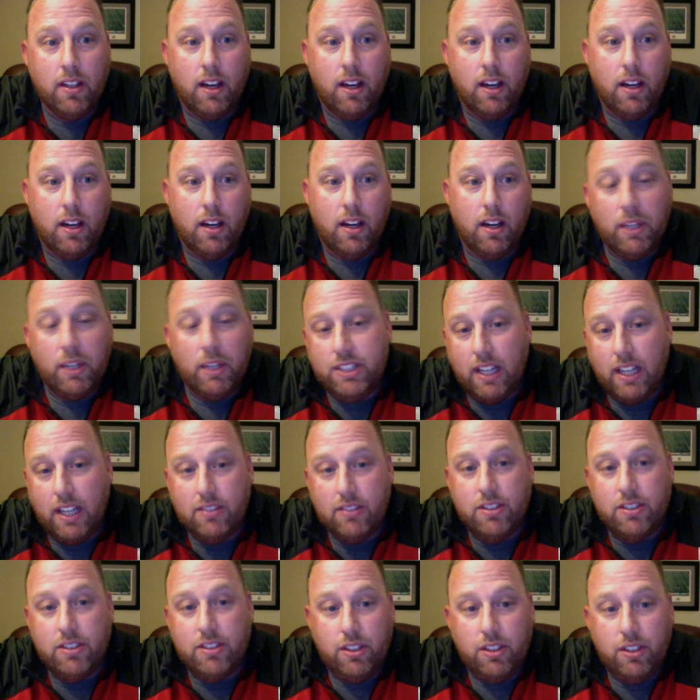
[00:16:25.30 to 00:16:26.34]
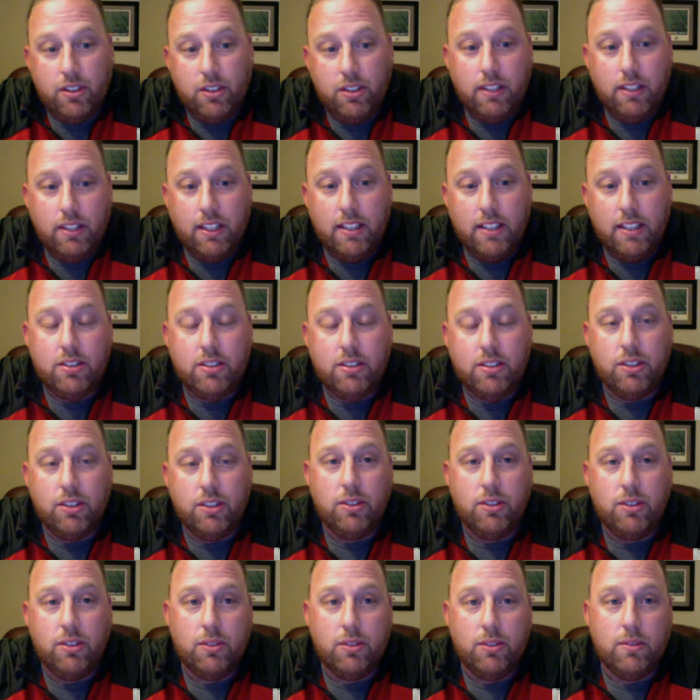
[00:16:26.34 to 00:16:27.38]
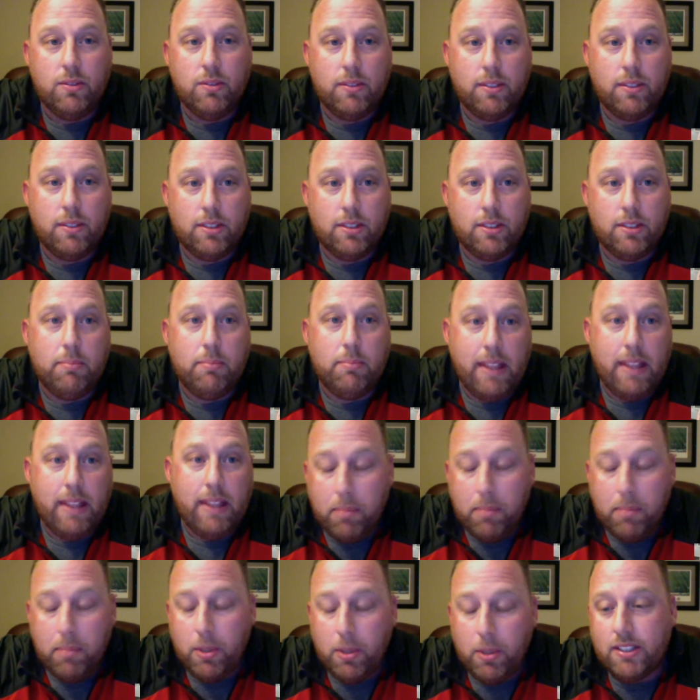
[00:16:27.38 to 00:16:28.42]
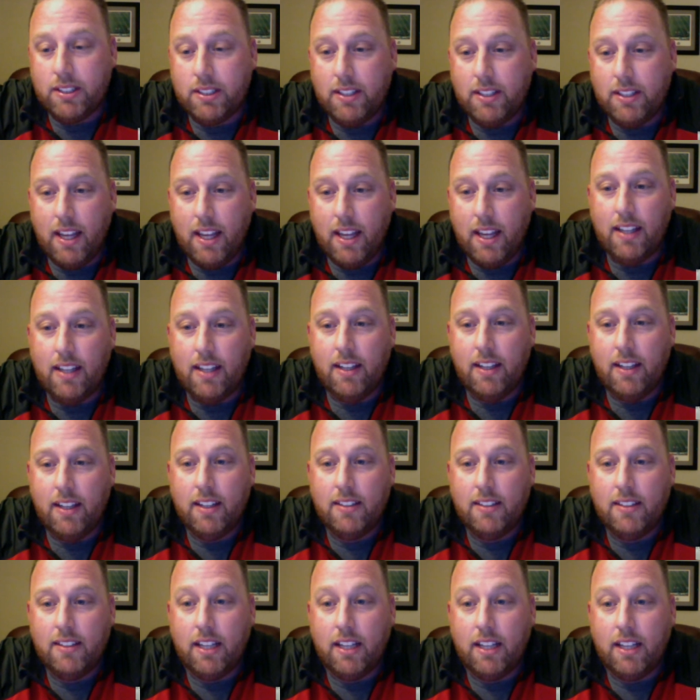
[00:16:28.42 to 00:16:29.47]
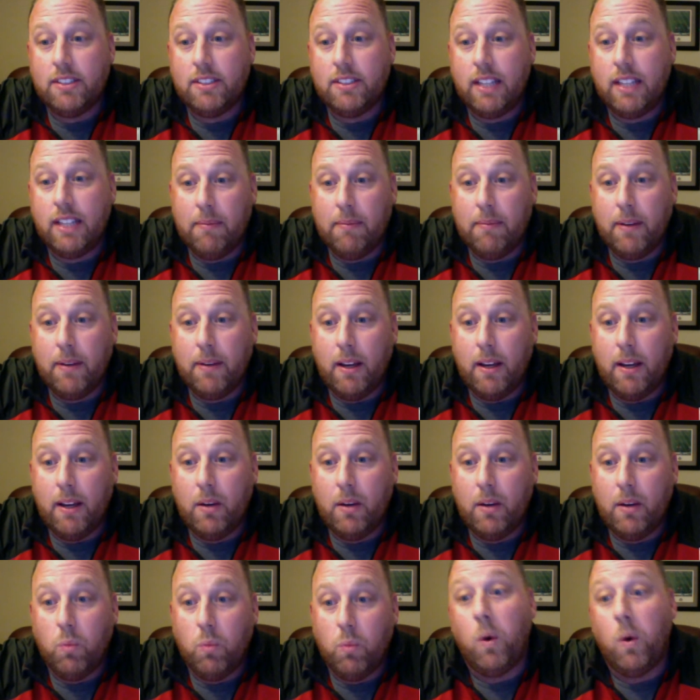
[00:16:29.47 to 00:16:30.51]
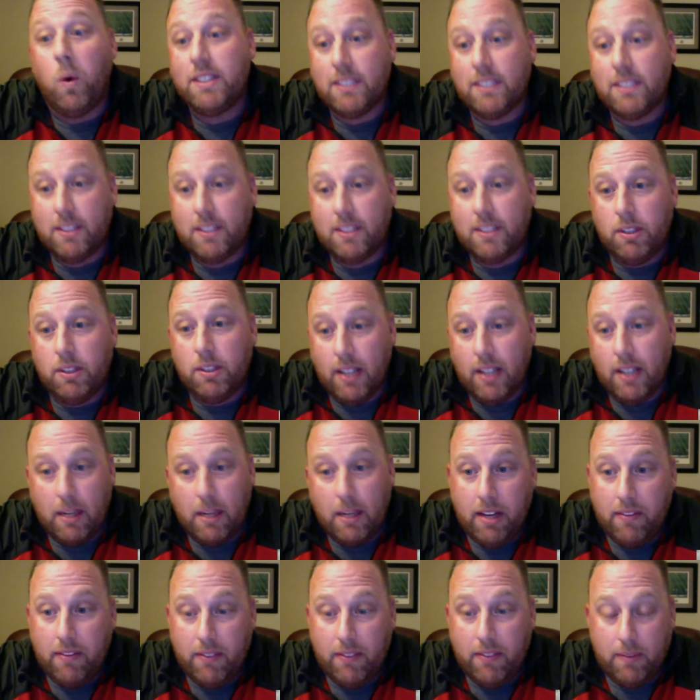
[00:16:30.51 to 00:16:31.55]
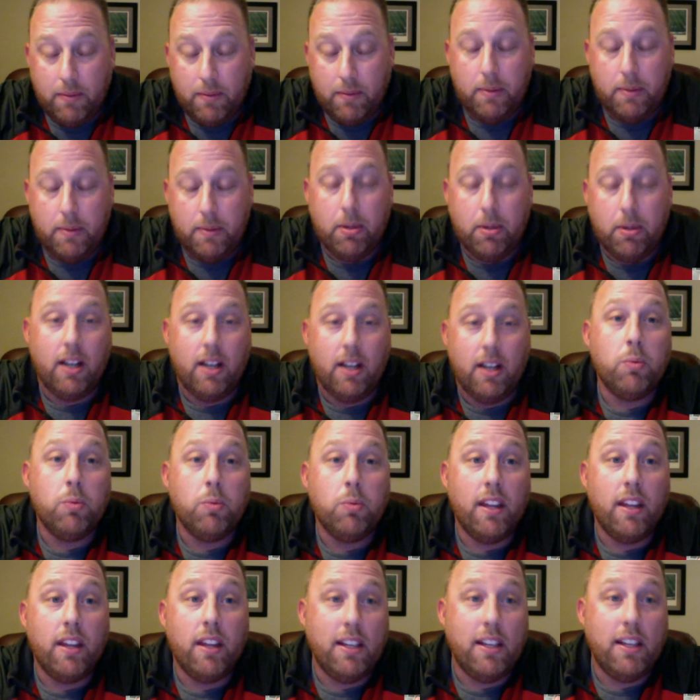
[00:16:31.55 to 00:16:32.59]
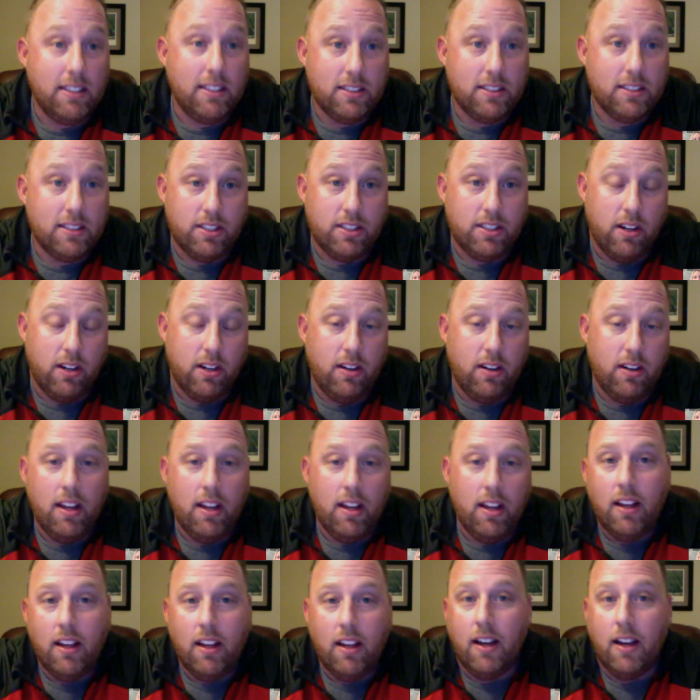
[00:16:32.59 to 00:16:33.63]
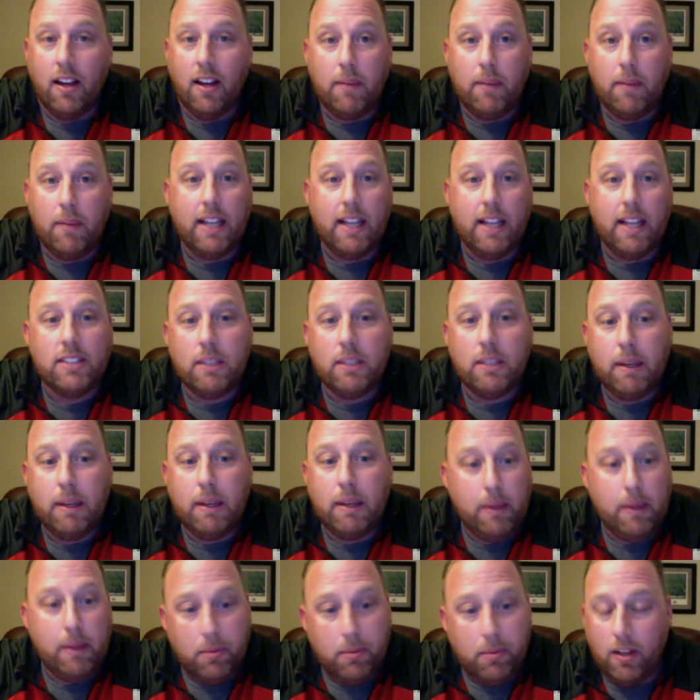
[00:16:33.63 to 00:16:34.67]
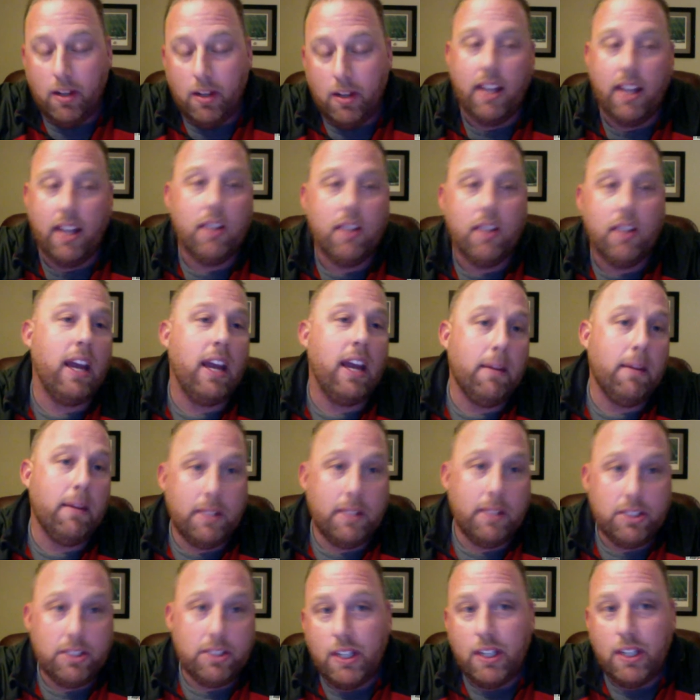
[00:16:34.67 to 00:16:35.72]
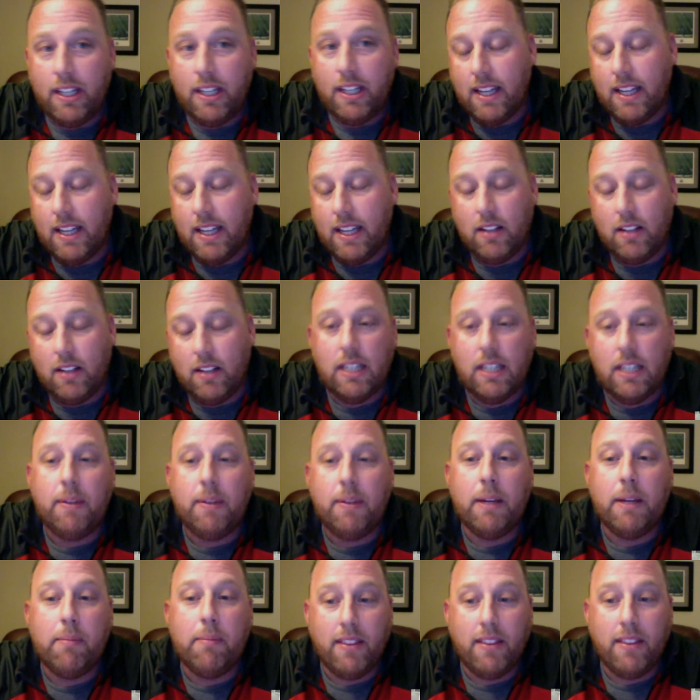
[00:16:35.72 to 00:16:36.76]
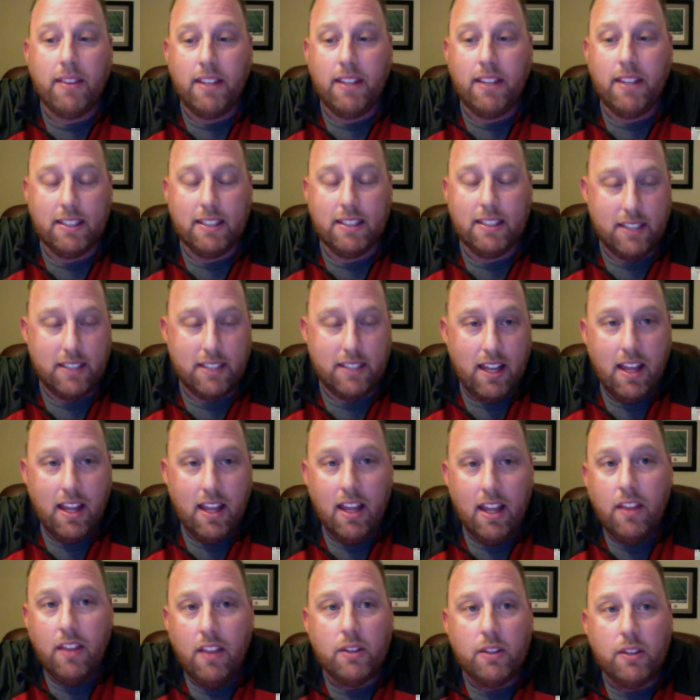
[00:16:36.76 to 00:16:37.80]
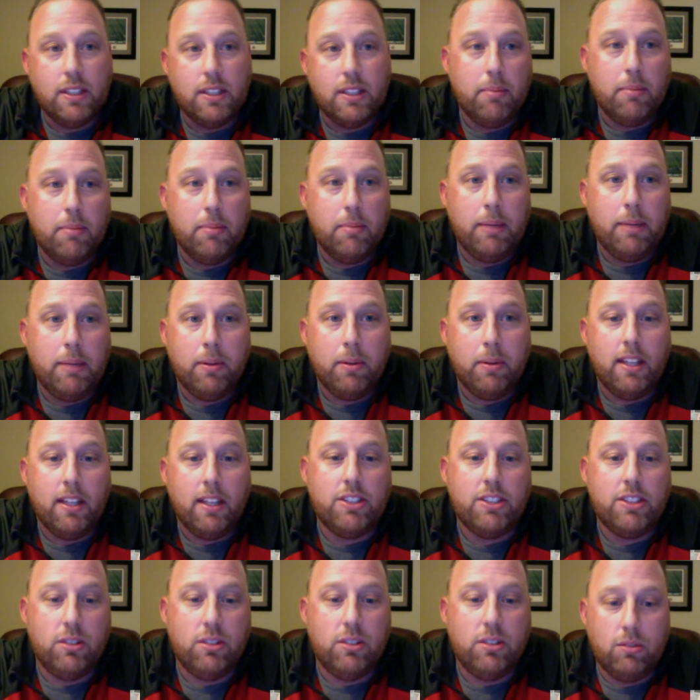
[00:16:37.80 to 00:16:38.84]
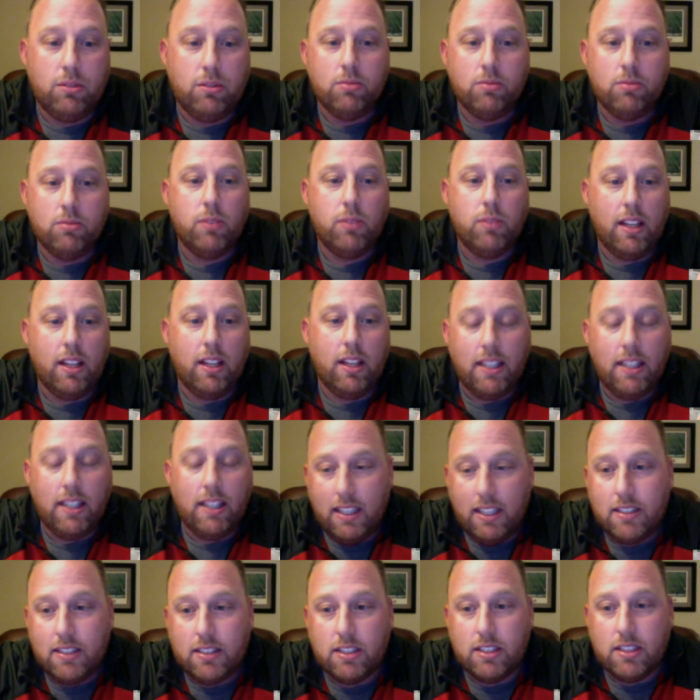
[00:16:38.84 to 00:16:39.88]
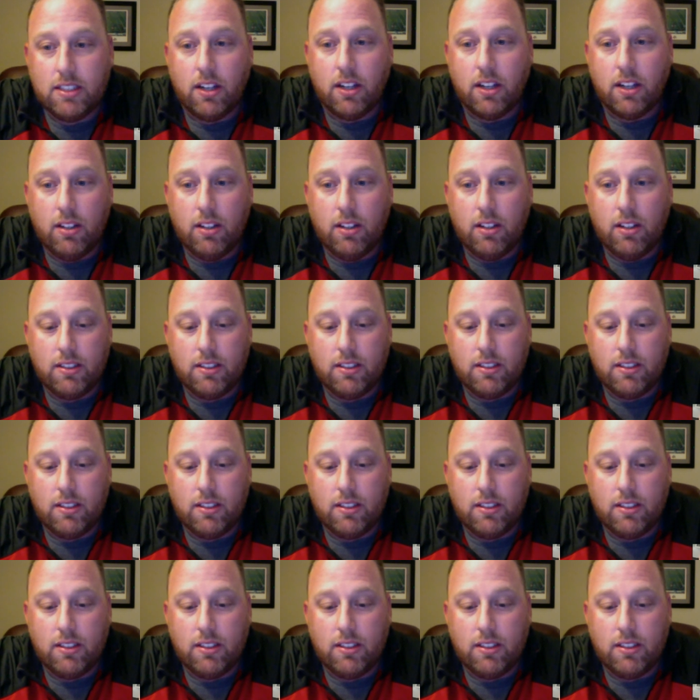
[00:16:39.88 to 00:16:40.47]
reach out to you, you need to be that person that tells them what they're going to benefit from the product, where they need to start. I get so many people that are like, okay, I'm intrigued now, tell me about this. Those are the people that you really need to start